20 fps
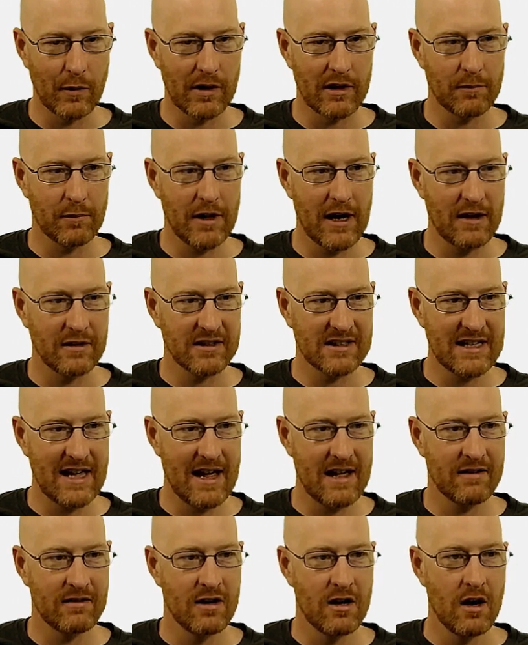you want to pronounce
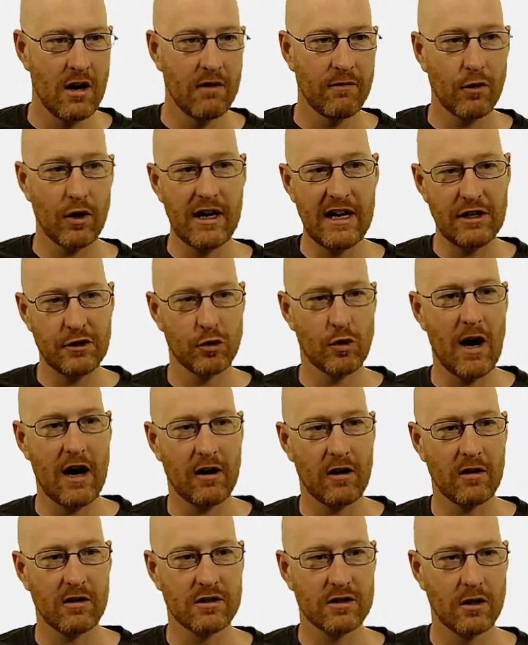that, for each
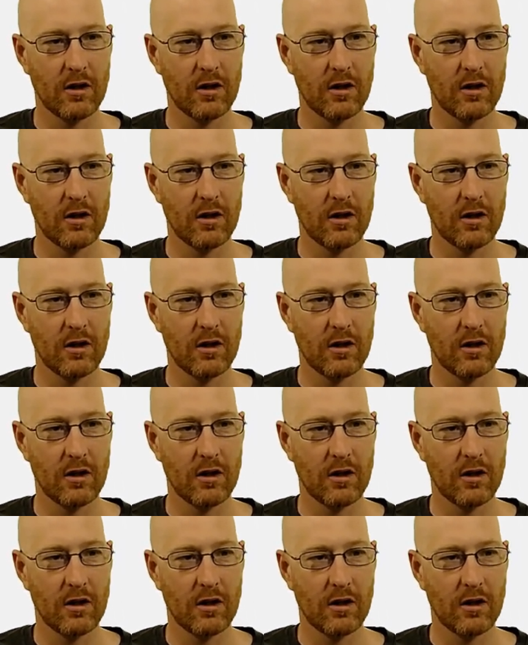record.